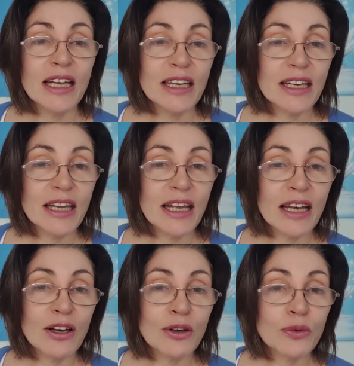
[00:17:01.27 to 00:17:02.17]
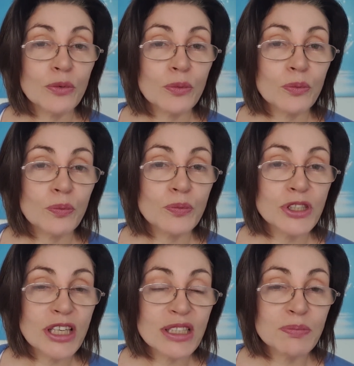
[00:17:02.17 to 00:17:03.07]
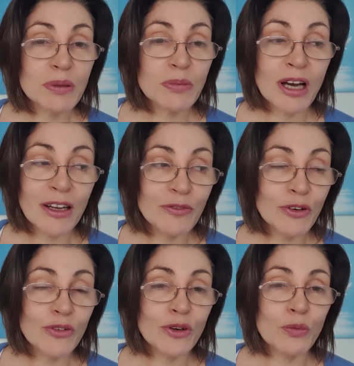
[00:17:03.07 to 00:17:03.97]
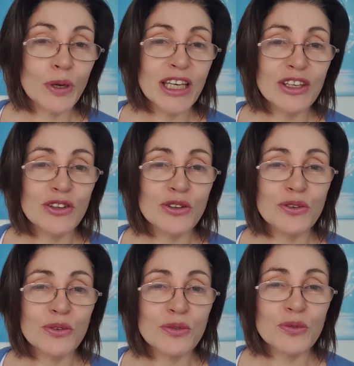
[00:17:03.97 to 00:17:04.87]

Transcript: Now, just be mindful that when you